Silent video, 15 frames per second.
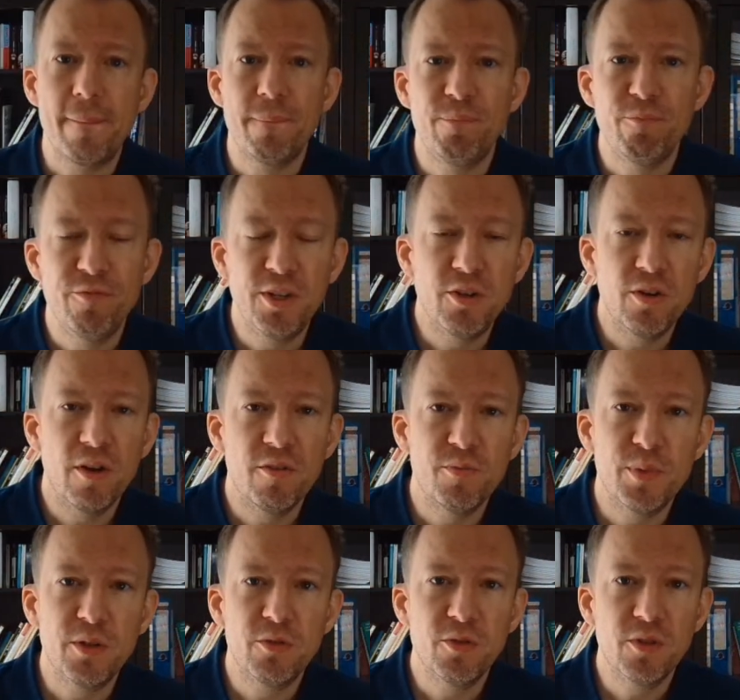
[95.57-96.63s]
video I've
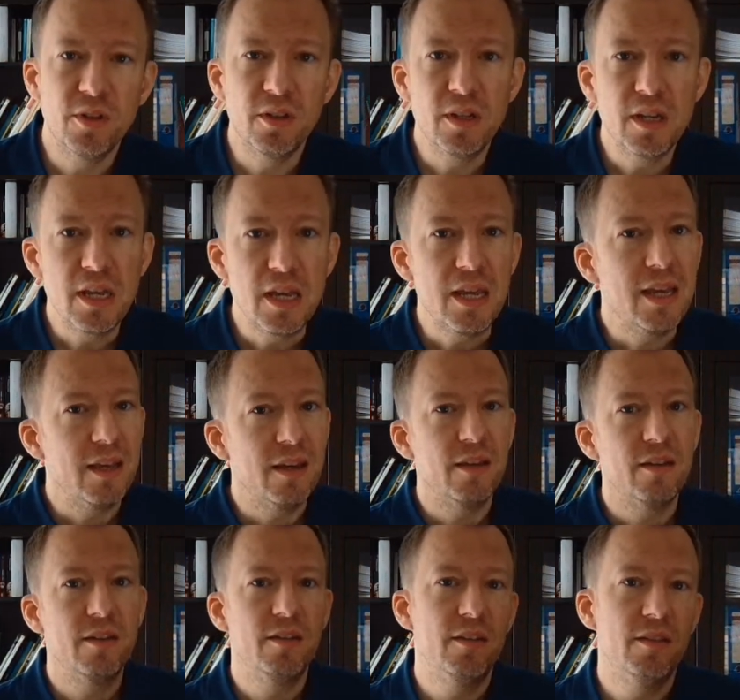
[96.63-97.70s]
been doing.
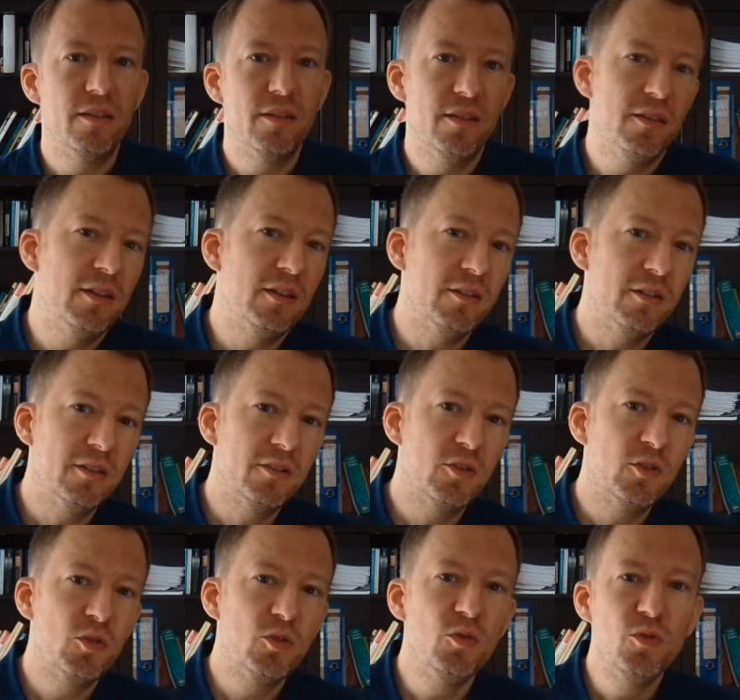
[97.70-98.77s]
There are
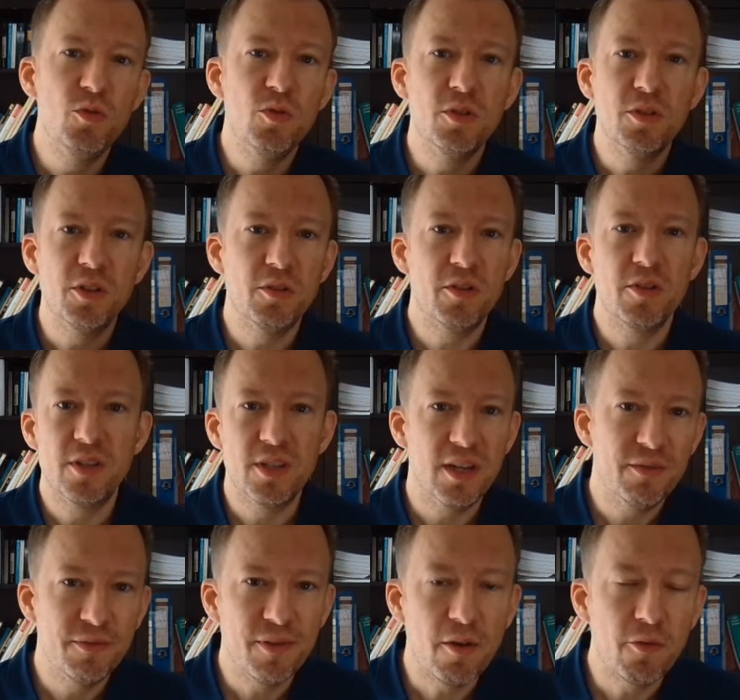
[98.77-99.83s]
two, you could say,
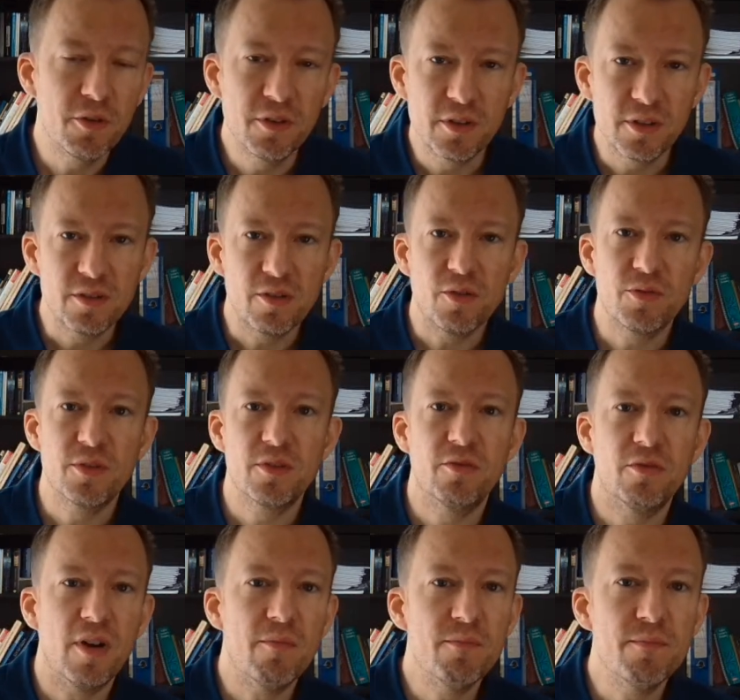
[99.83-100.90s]
founders of
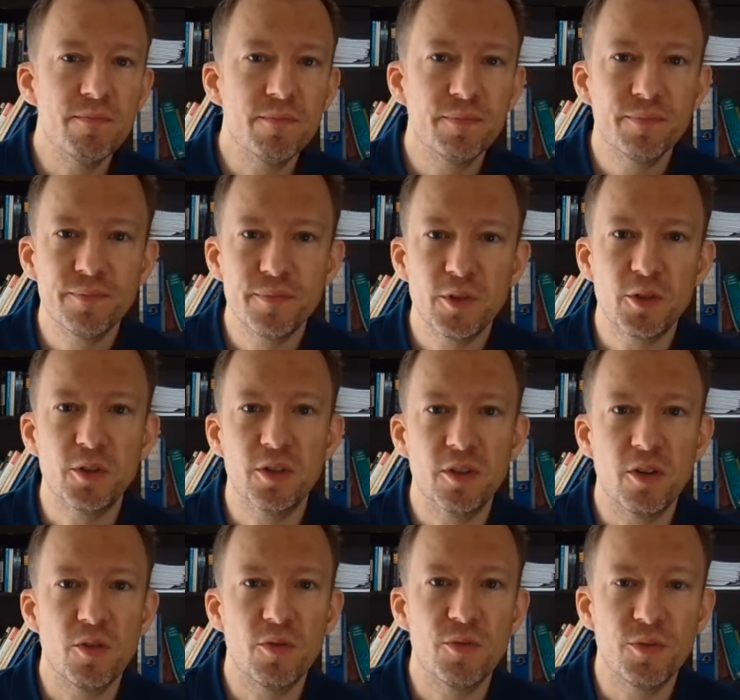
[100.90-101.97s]
Scrum,
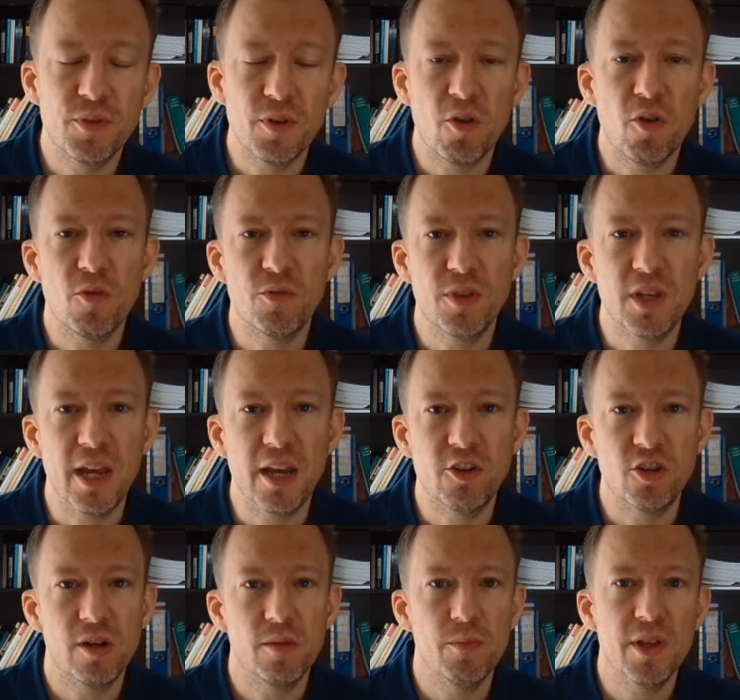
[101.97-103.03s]
or of the
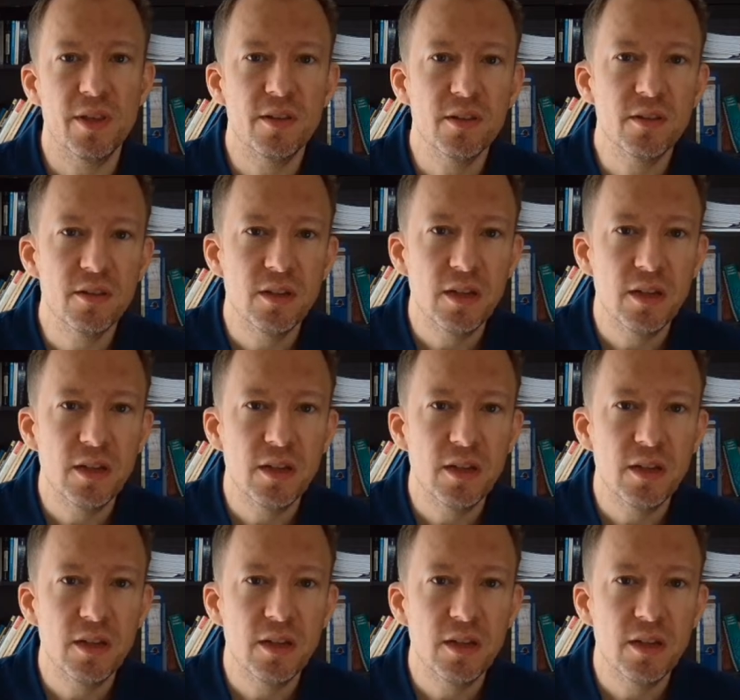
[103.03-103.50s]
Agile method.